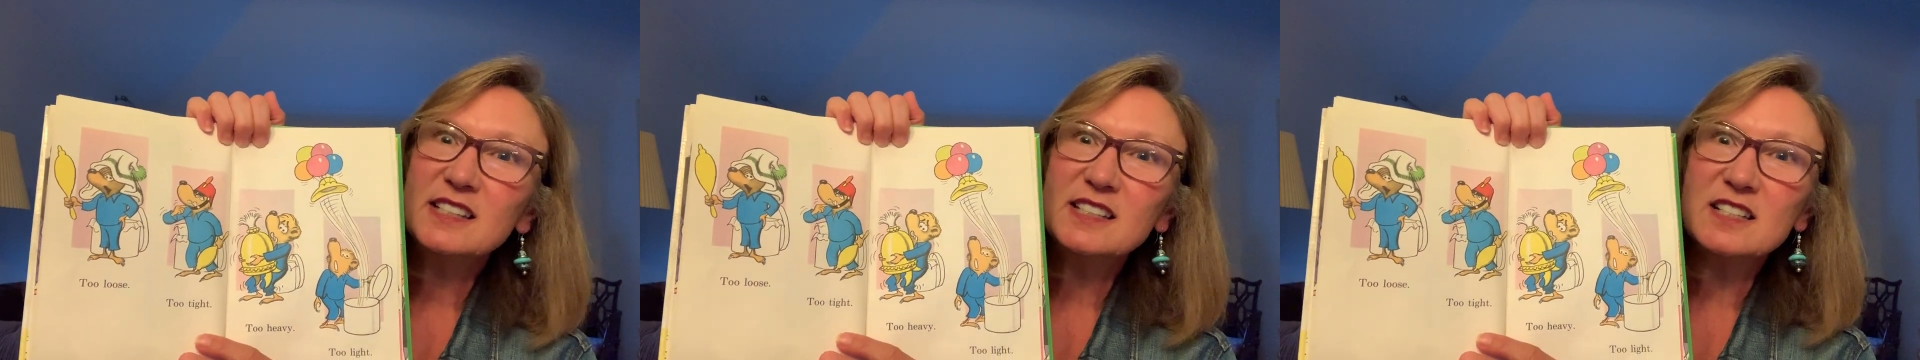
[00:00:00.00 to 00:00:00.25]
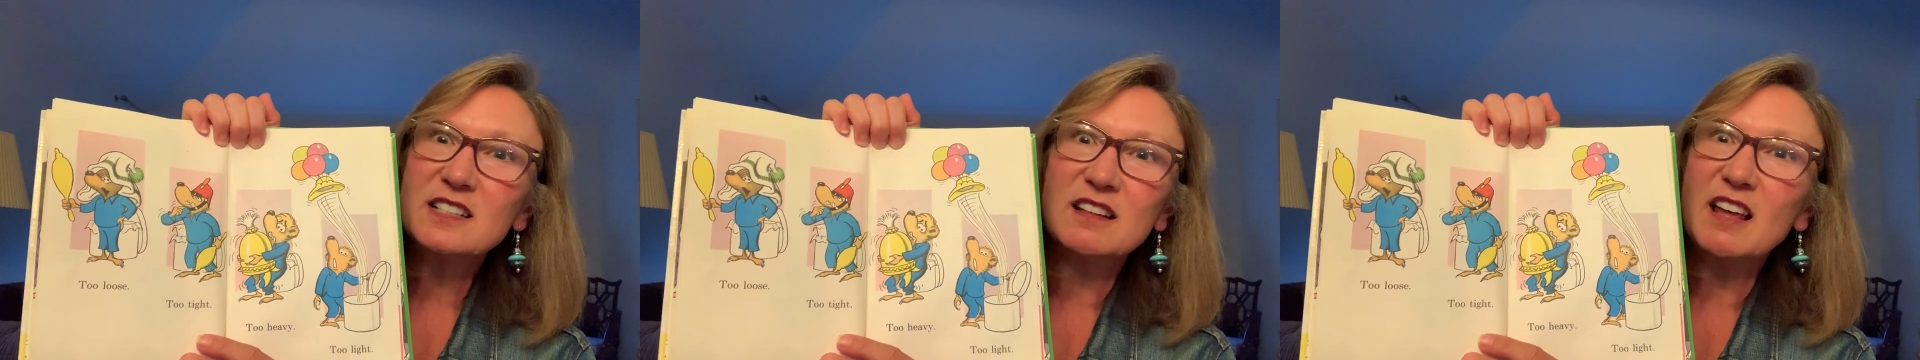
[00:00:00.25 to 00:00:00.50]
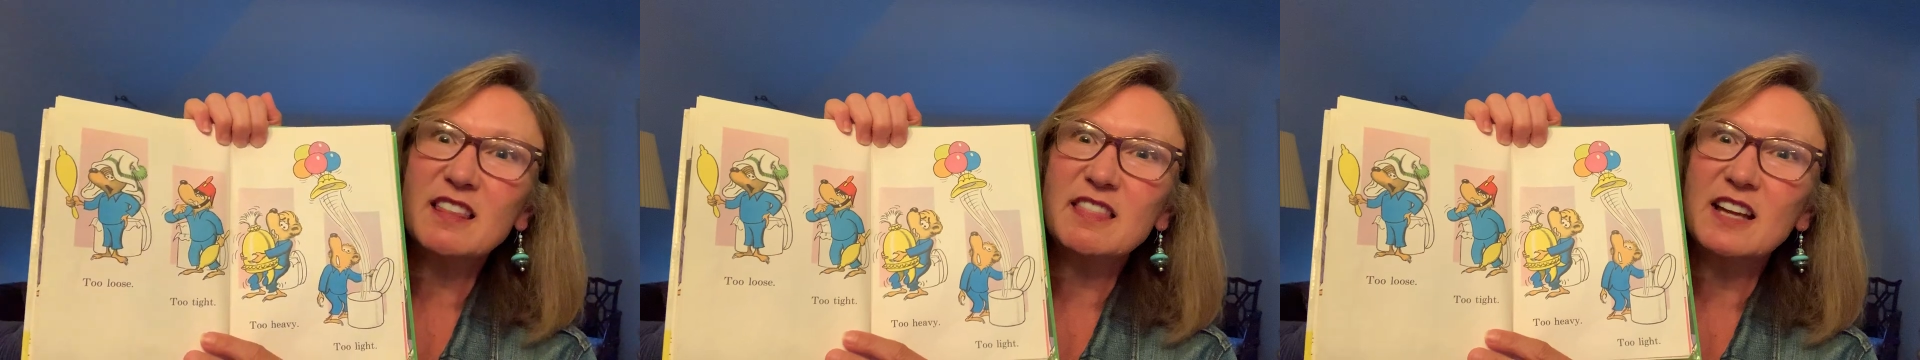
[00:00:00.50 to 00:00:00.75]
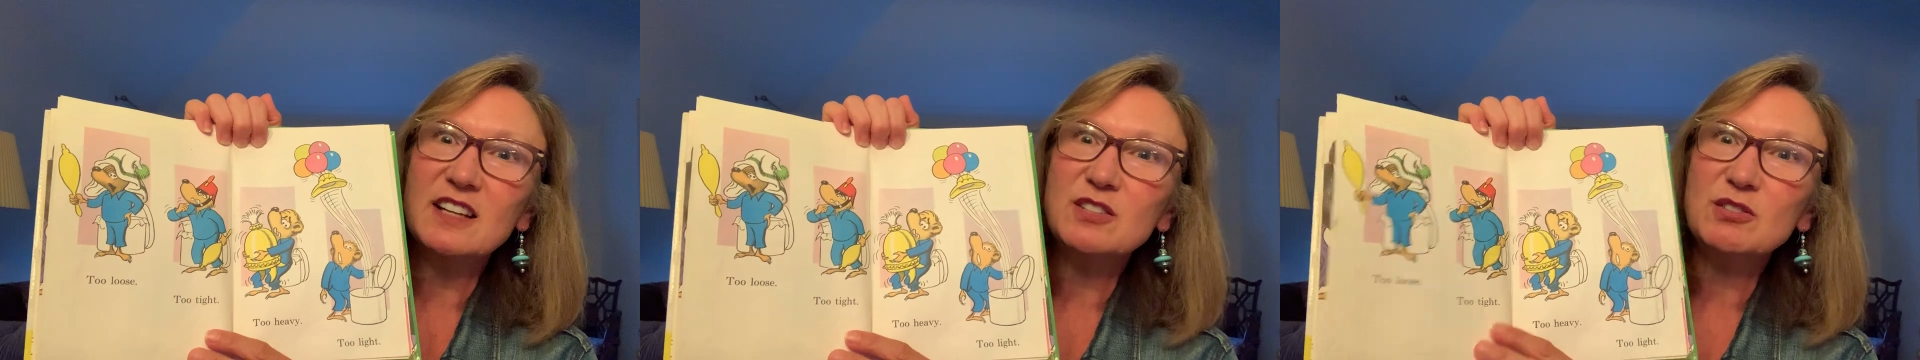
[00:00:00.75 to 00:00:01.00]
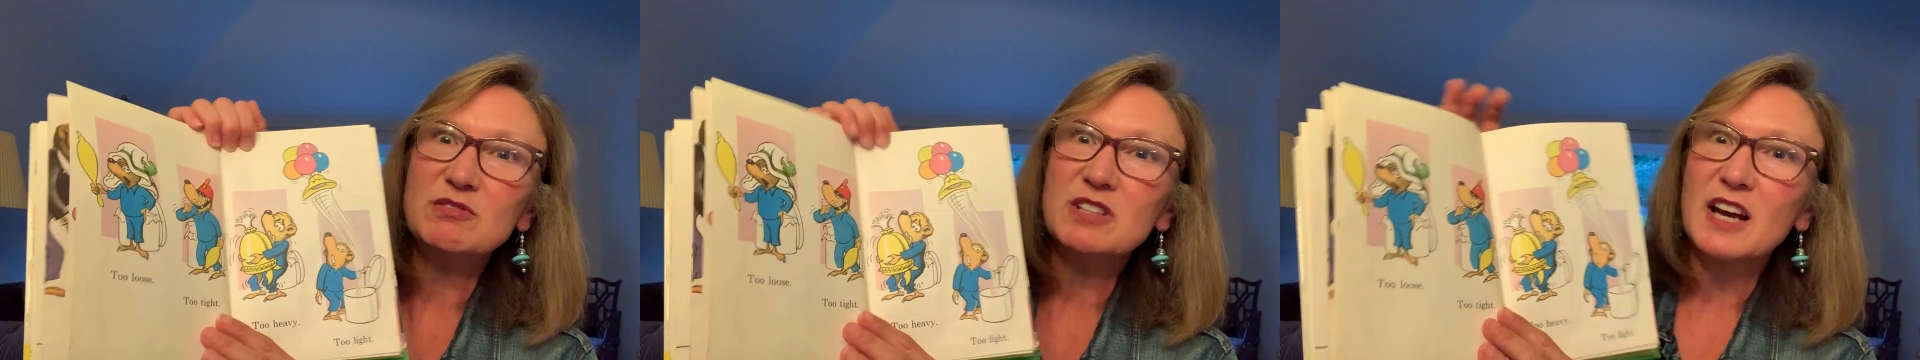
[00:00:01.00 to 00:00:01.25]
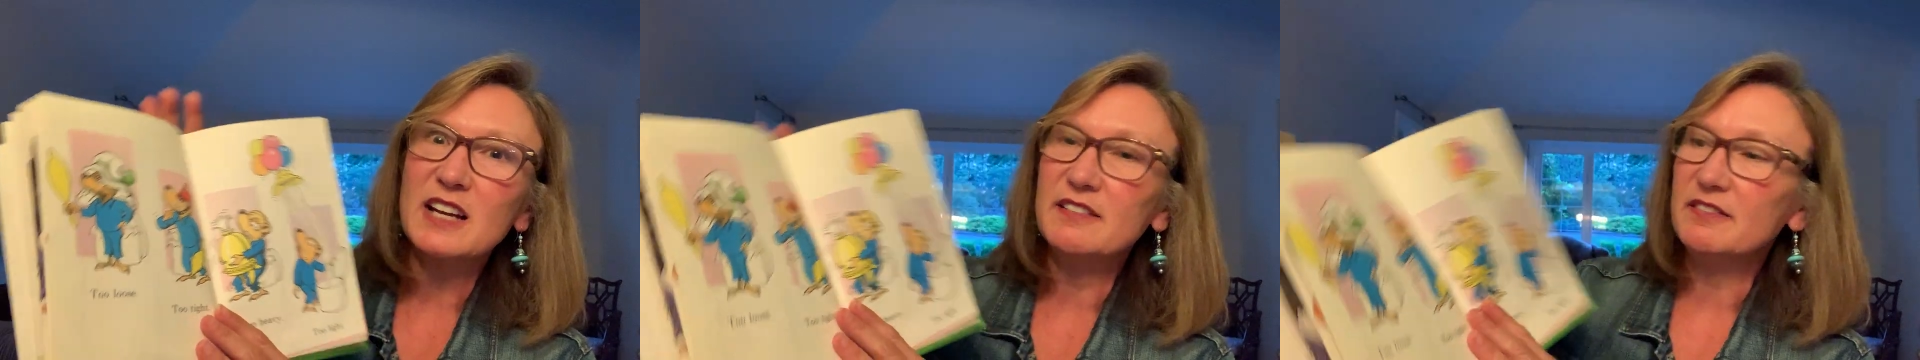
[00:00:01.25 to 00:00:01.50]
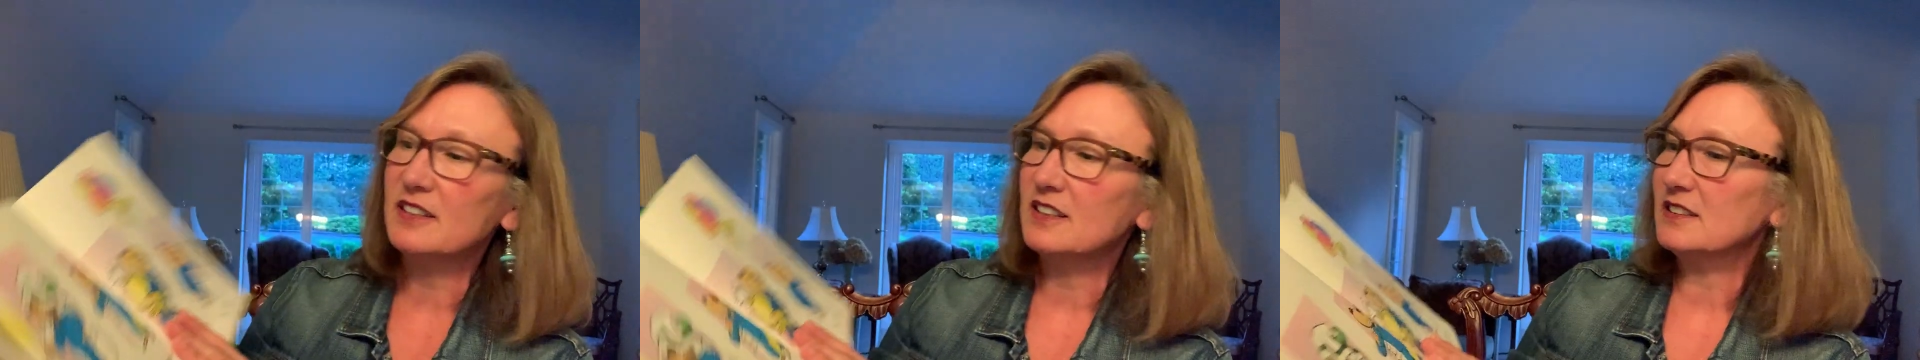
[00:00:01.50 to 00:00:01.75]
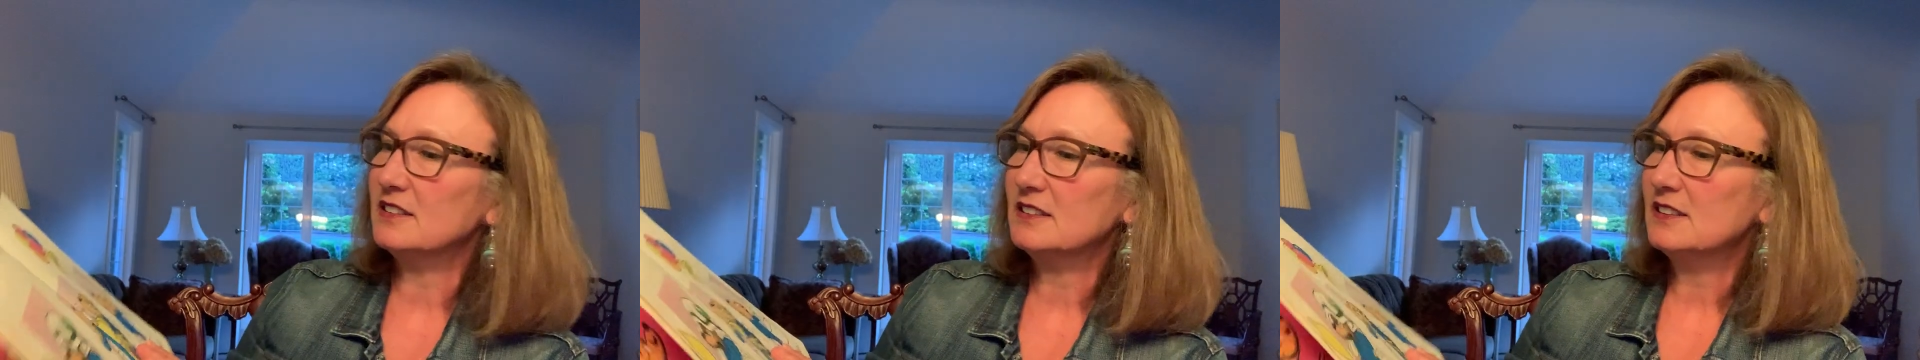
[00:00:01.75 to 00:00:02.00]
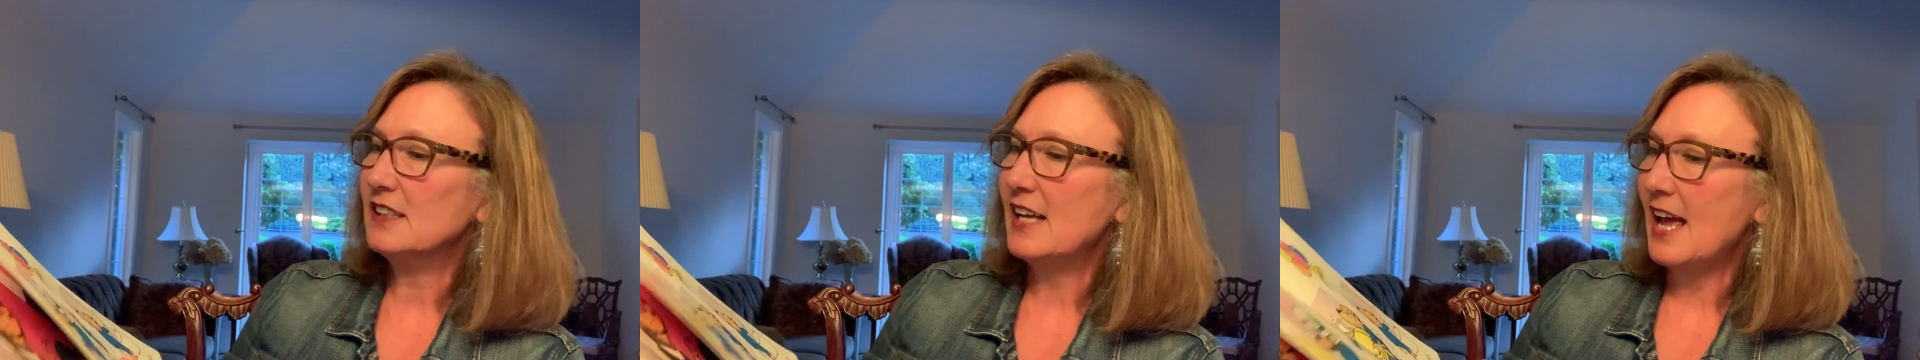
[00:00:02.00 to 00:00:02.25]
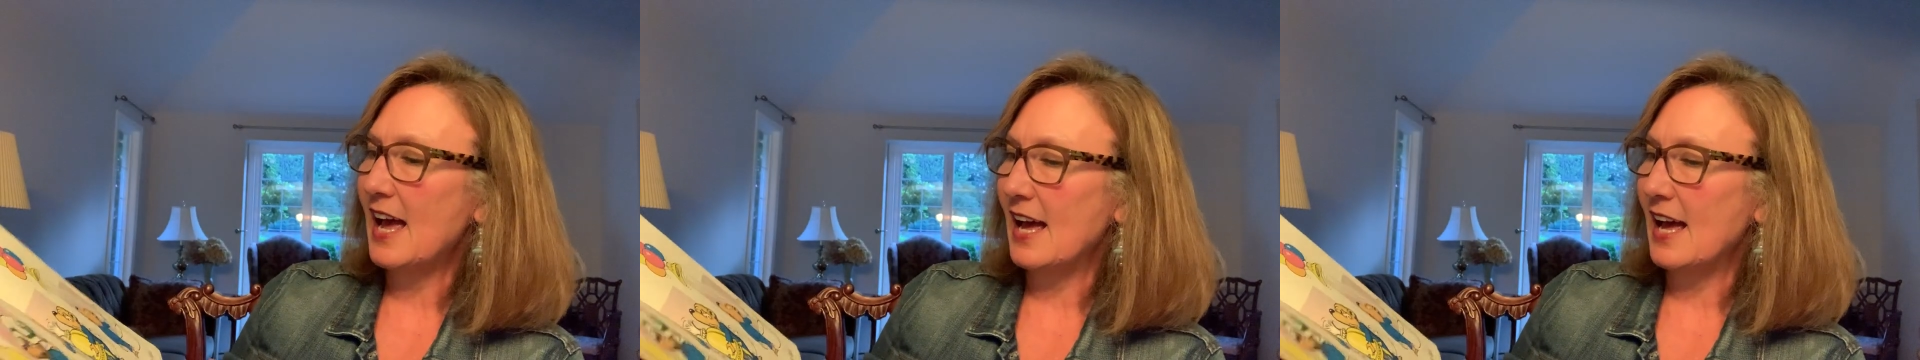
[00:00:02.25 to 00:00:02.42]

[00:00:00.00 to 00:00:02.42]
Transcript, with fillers: He doesn't like that too tight of a